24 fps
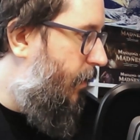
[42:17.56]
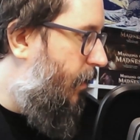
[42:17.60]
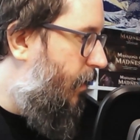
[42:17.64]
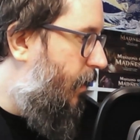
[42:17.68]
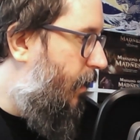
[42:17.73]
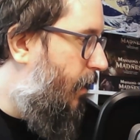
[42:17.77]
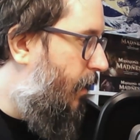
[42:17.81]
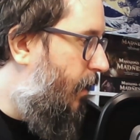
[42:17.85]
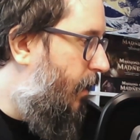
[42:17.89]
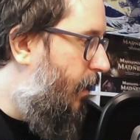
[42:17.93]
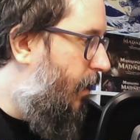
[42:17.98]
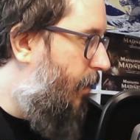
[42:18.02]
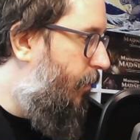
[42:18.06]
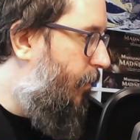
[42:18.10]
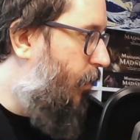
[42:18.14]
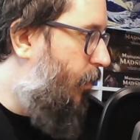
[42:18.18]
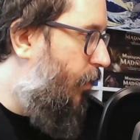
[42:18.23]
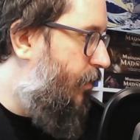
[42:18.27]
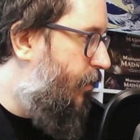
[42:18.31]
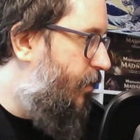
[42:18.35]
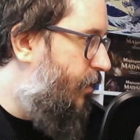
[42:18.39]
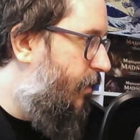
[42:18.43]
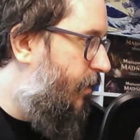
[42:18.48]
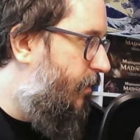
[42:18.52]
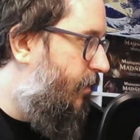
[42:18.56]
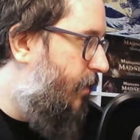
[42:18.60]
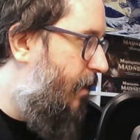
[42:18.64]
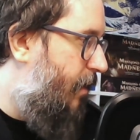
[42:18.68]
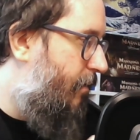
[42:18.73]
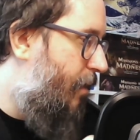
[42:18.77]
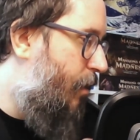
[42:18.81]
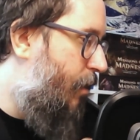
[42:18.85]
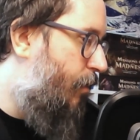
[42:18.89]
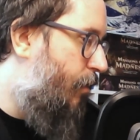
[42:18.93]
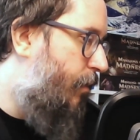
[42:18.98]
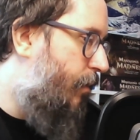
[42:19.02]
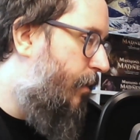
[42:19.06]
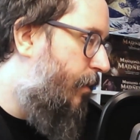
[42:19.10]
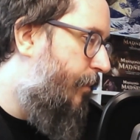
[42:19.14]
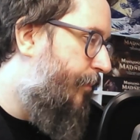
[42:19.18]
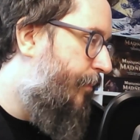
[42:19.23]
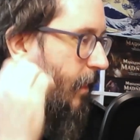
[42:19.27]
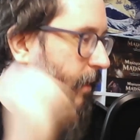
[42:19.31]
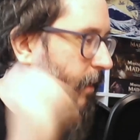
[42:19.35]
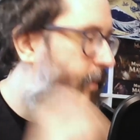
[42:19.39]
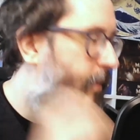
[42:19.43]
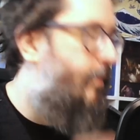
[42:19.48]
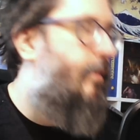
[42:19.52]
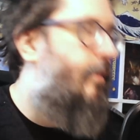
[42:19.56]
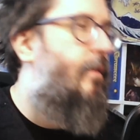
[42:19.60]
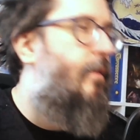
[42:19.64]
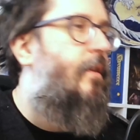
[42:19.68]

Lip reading: not just their own. So the